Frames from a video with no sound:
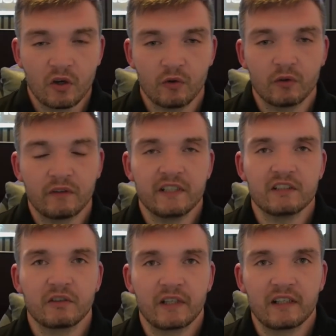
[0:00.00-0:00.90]
All of
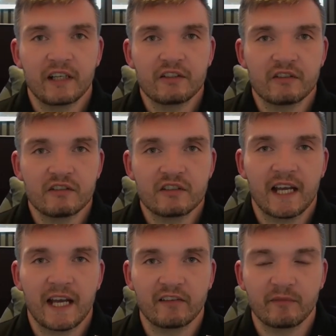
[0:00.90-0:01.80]
these accreditations
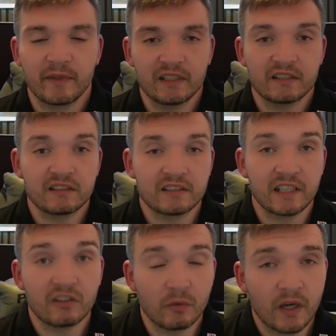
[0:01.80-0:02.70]
have been
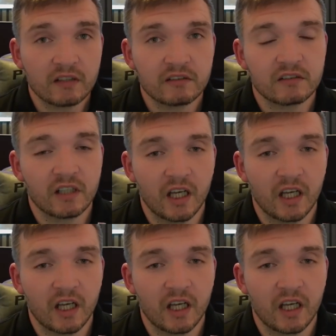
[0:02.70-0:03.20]
sent to us,